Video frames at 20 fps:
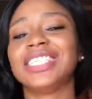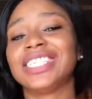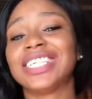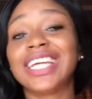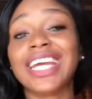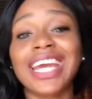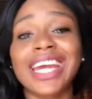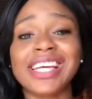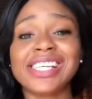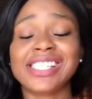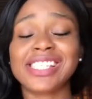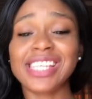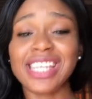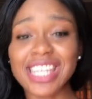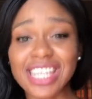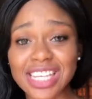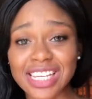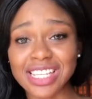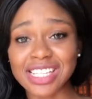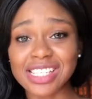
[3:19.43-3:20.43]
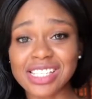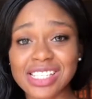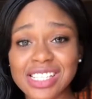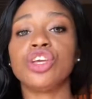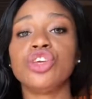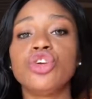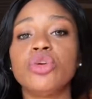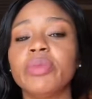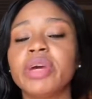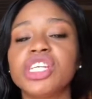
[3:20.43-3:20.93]
the case is,
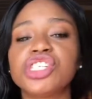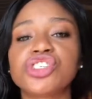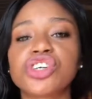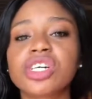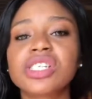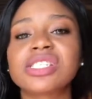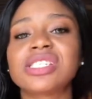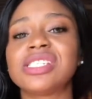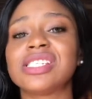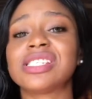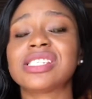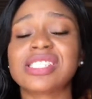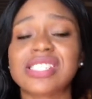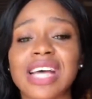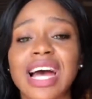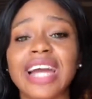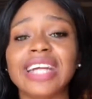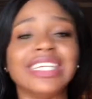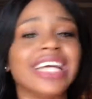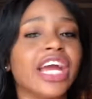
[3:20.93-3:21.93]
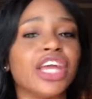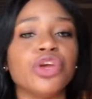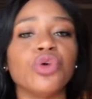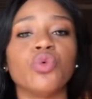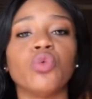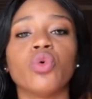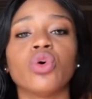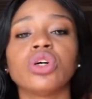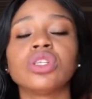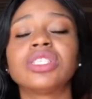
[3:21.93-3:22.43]
you may just decide that you
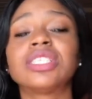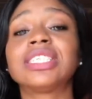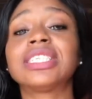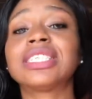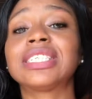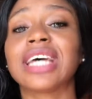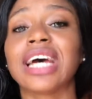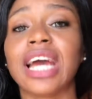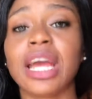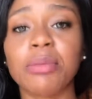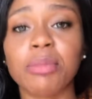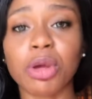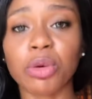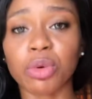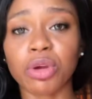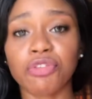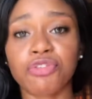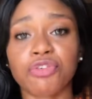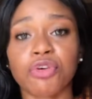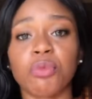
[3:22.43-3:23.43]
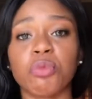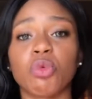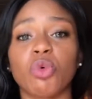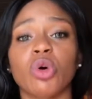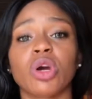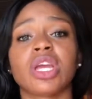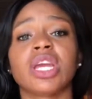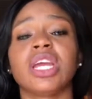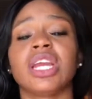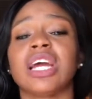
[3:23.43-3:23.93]
want time away from
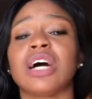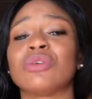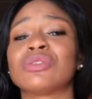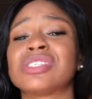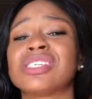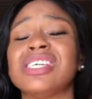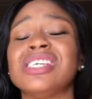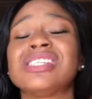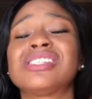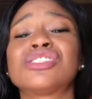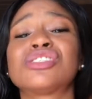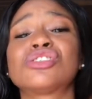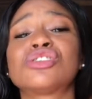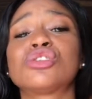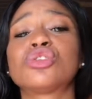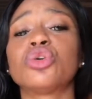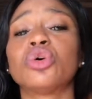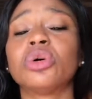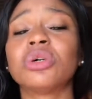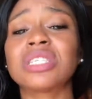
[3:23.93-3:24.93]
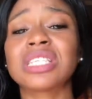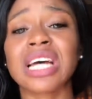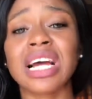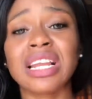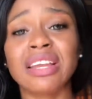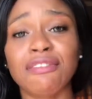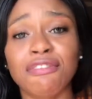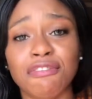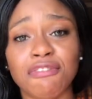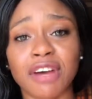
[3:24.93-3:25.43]
working out. It's
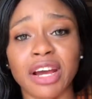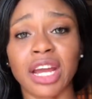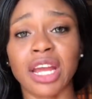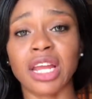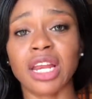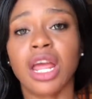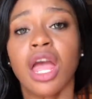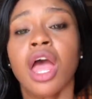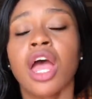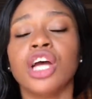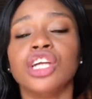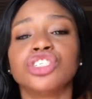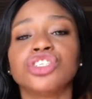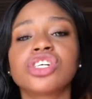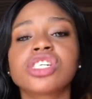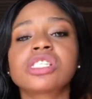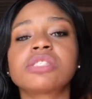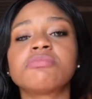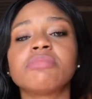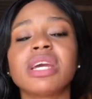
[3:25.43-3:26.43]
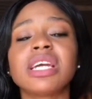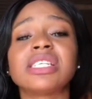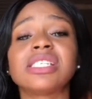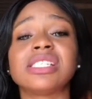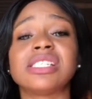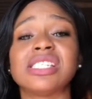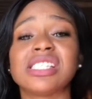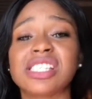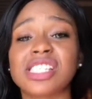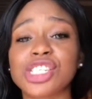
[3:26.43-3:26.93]
totally fine. Just make the
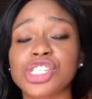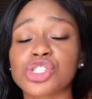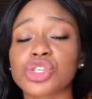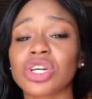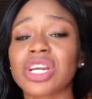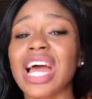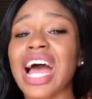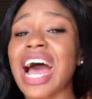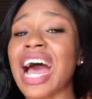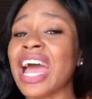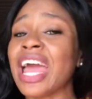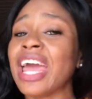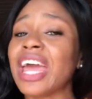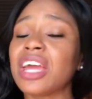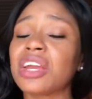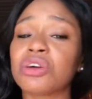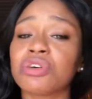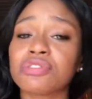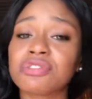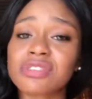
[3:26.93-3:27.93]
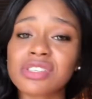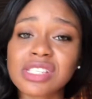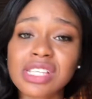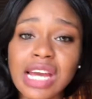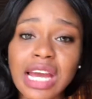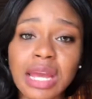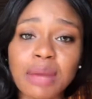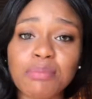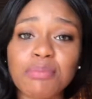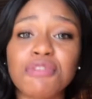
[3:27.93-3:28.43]
decision ahead of
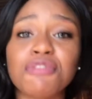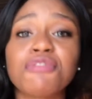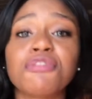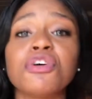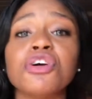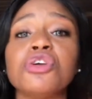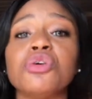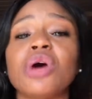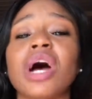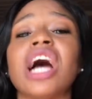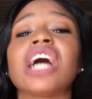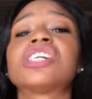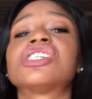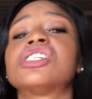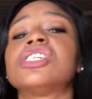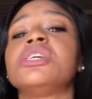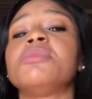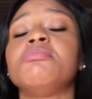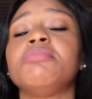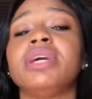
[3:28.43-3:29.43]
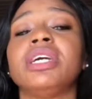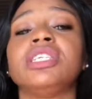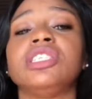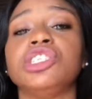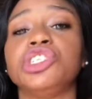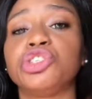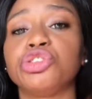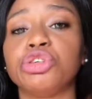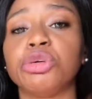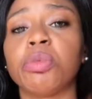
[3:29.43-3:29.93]
time before you actually make the
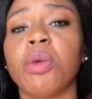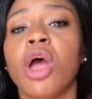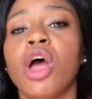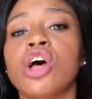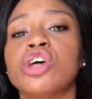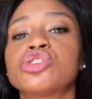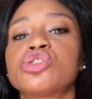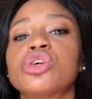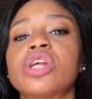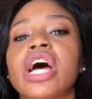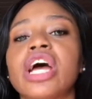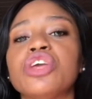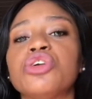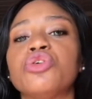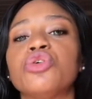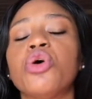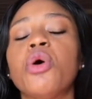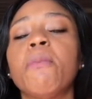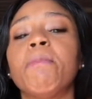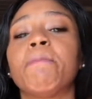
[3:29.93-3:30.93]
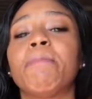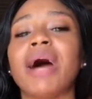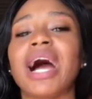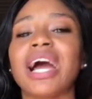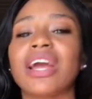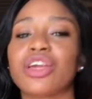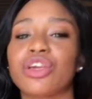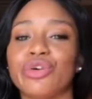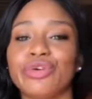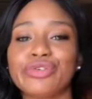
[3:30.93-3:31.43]
trip, so that you don't
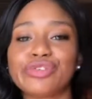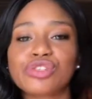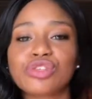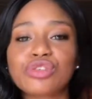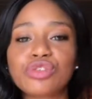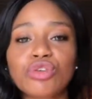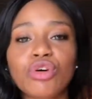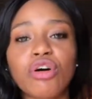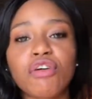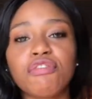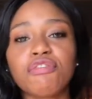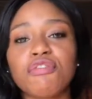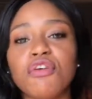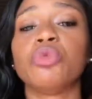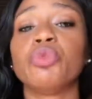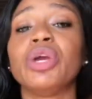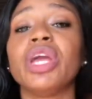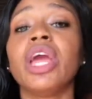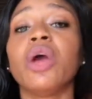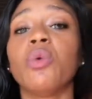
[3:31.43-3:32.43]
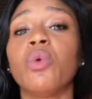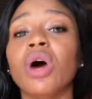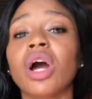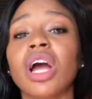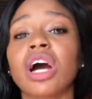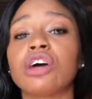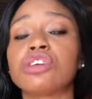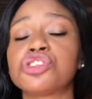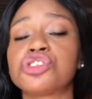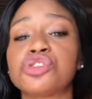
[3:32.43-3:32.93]
pack your stuff with a
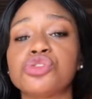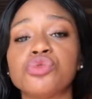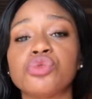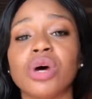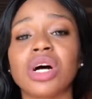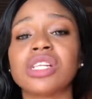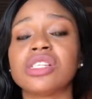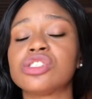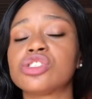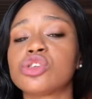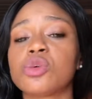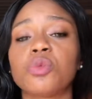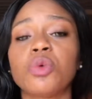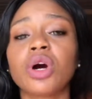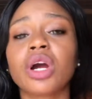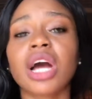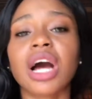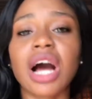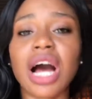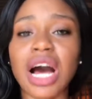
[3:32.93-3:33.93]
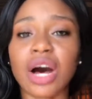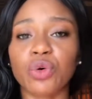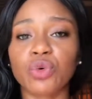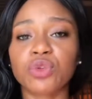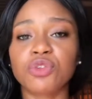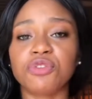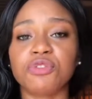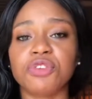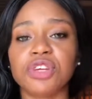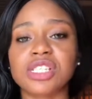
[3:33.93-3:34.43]
workout shoe and some workout
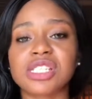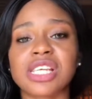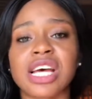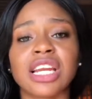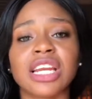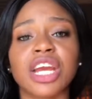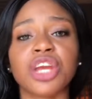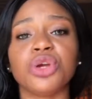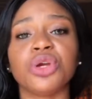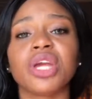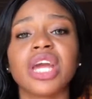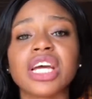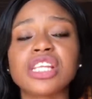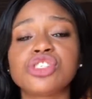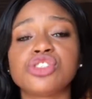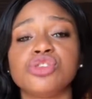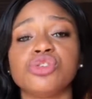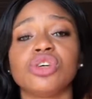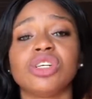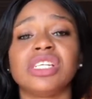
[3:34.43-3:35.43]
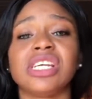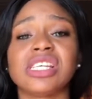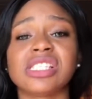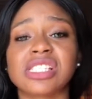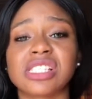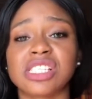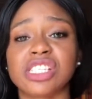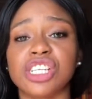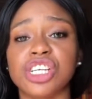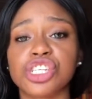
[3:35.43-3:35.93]
outfits and then you get to your
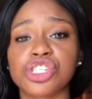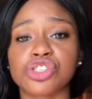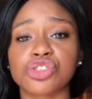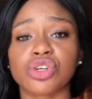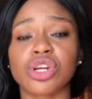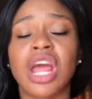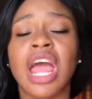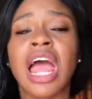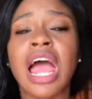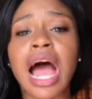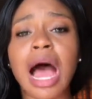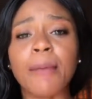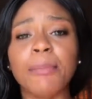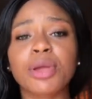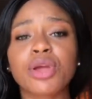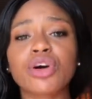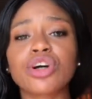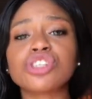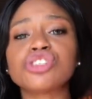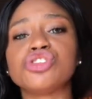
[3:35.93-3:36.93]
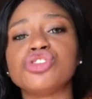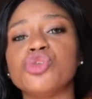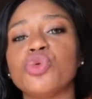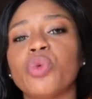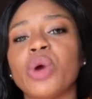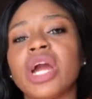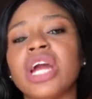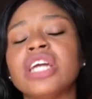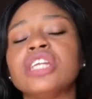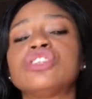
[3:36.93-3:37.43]
destination and because you
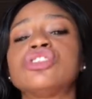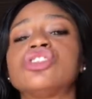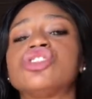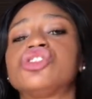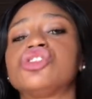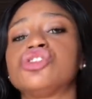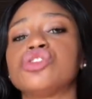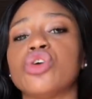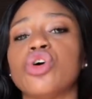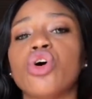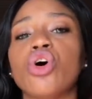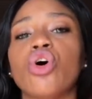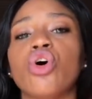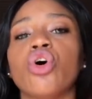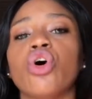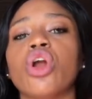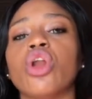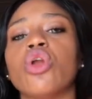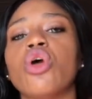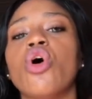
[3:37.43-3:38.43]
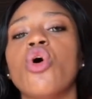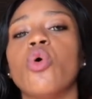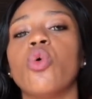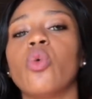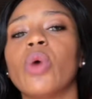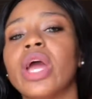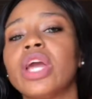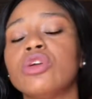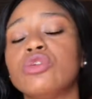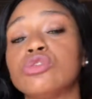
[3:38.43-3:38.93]
weren't sure on
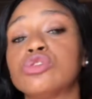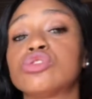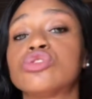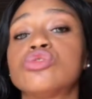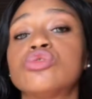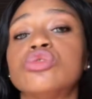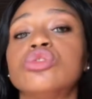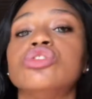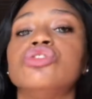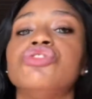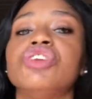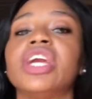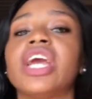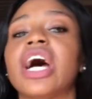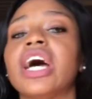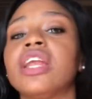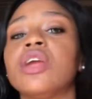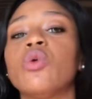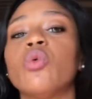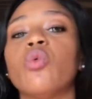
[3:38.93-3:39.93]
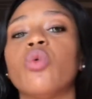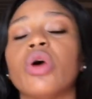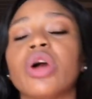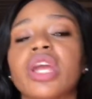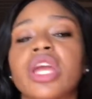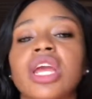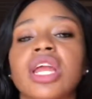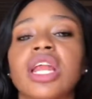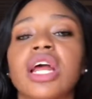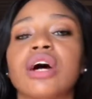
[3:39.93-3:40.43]
where you stood regarding
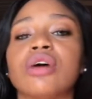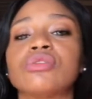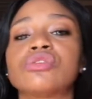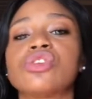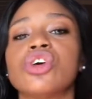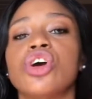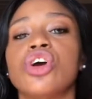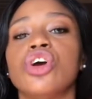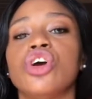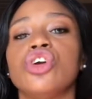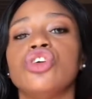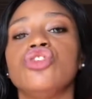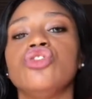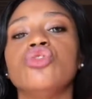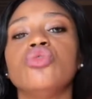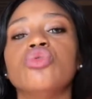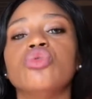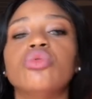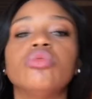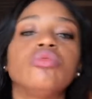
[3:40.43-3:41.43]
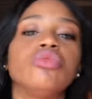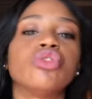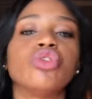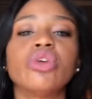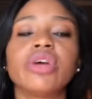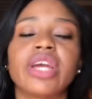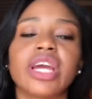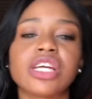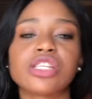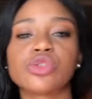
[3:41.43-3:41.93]
working out, you
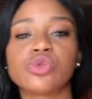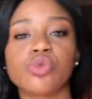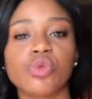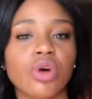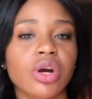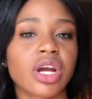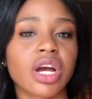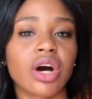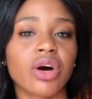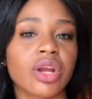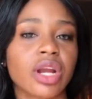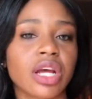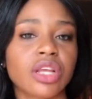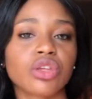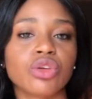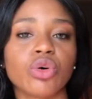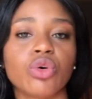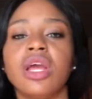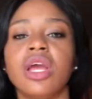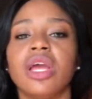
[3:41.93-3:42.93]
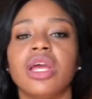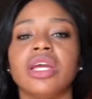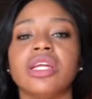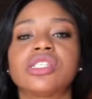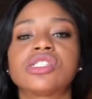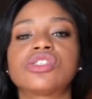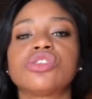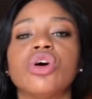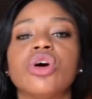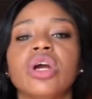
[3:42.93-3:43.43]
don't get to work out at all.
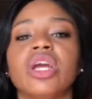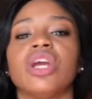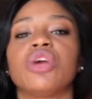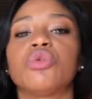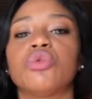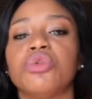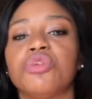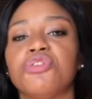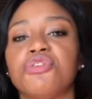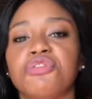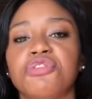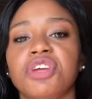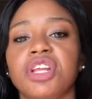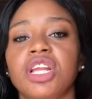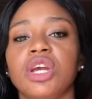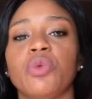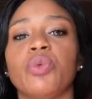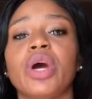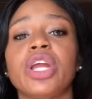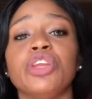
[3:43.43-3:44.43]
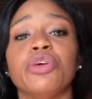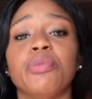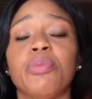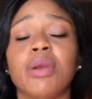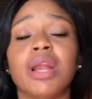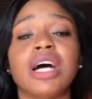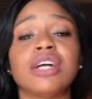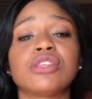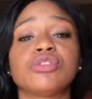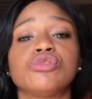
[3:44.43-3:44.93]
It's not a good feeling when you
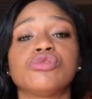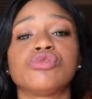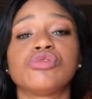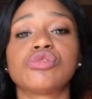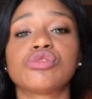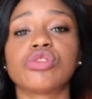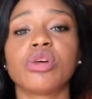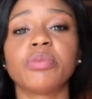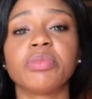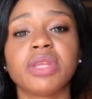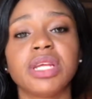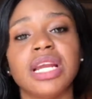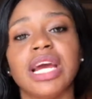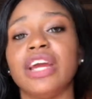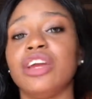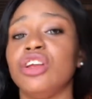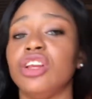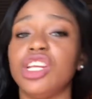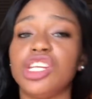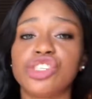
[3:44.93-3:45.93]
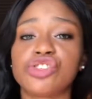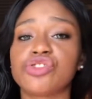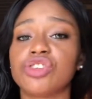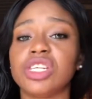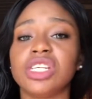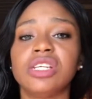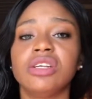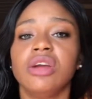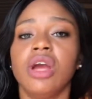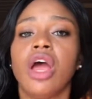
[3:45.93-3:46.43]
plan to do something and you
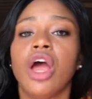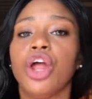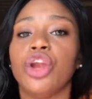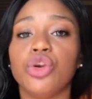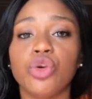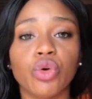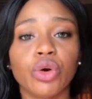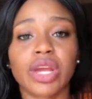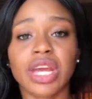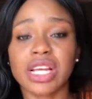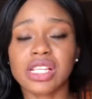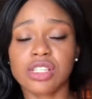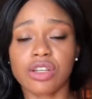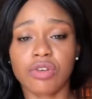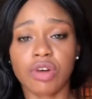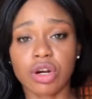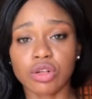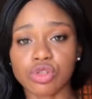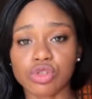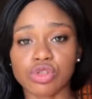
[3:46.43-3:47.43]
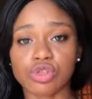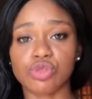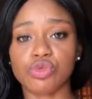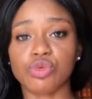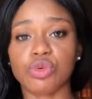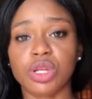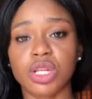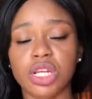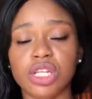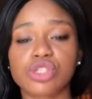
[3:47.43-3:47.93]
literally don't get around to
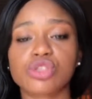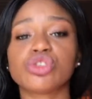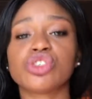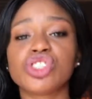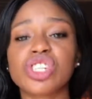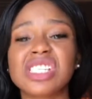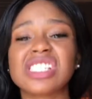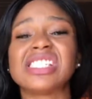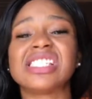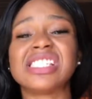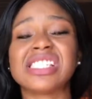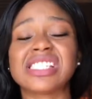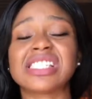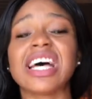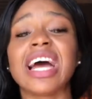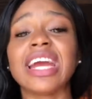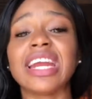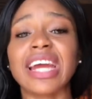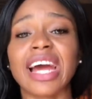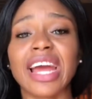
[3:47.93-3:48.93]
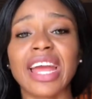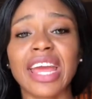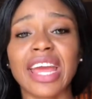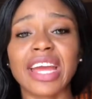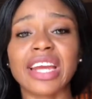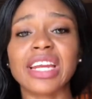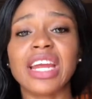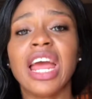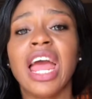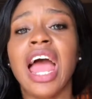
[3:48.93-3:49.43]
doing it. So just decide
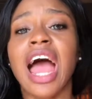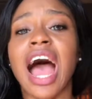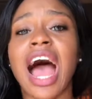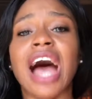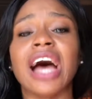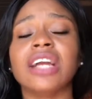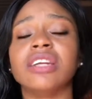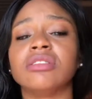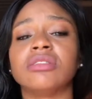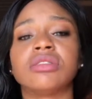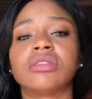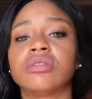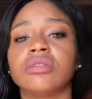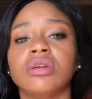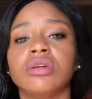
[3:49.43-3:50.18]
ahead and